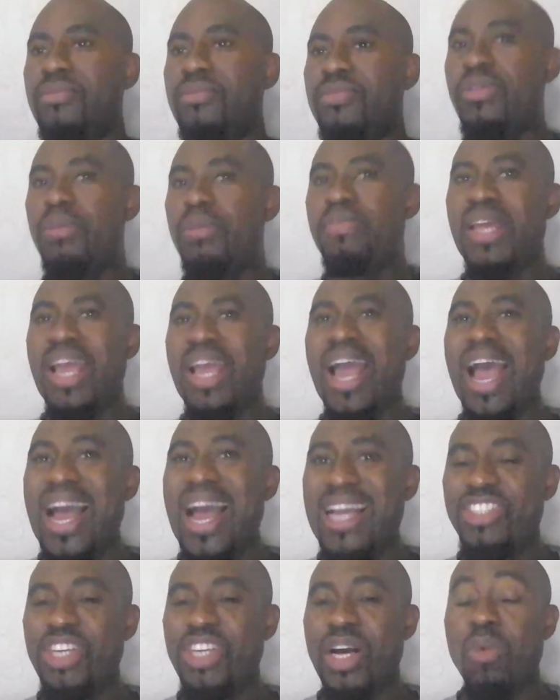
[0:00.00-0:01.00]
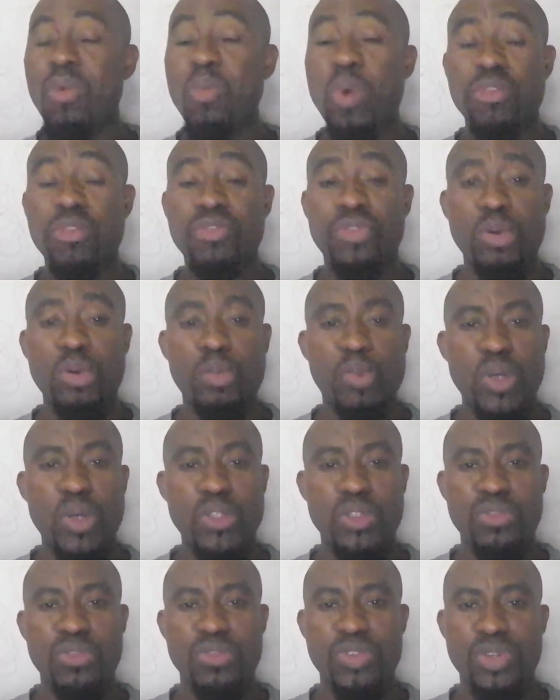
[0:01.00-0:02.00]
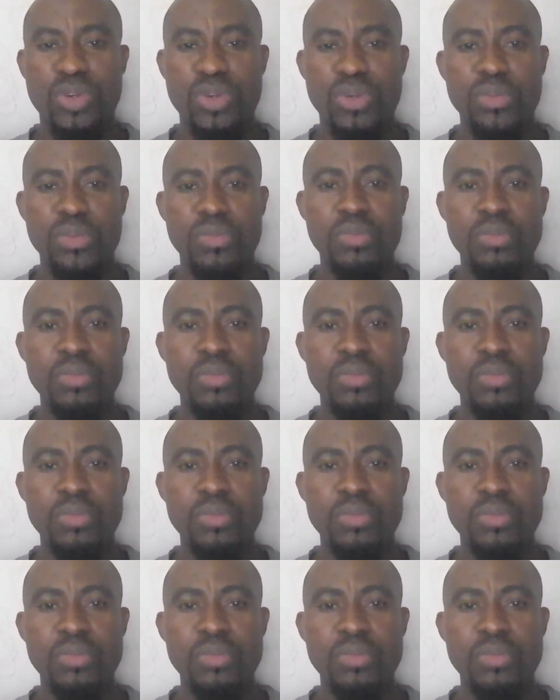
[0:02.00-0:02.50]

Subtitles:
from the agile workflow point of view.